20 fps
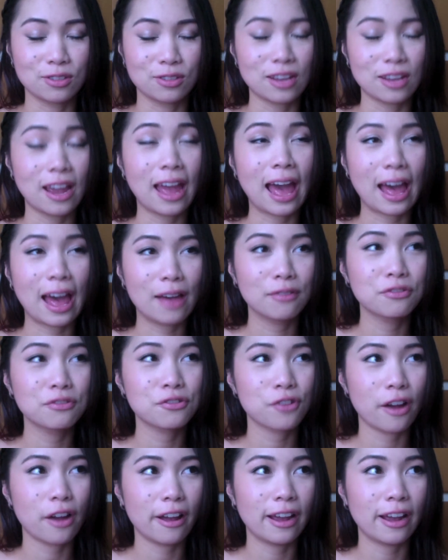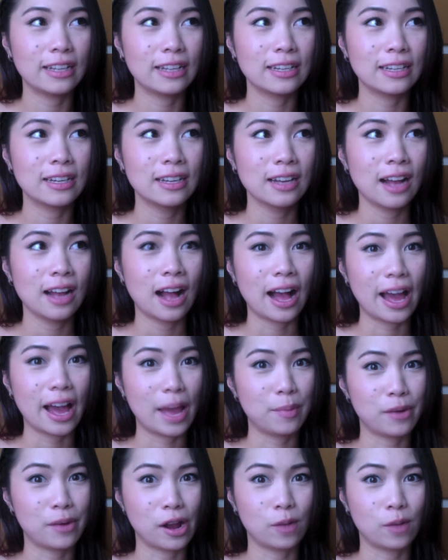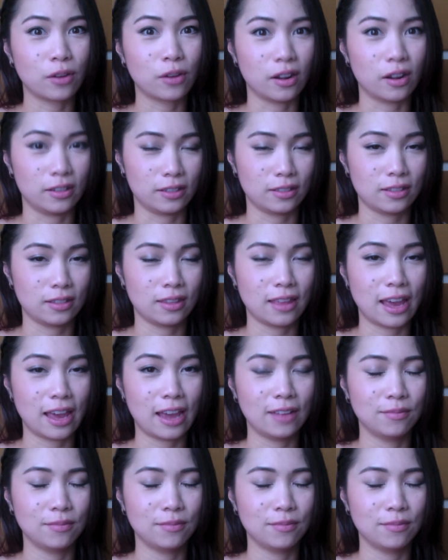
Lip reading: have tried eyebrow products that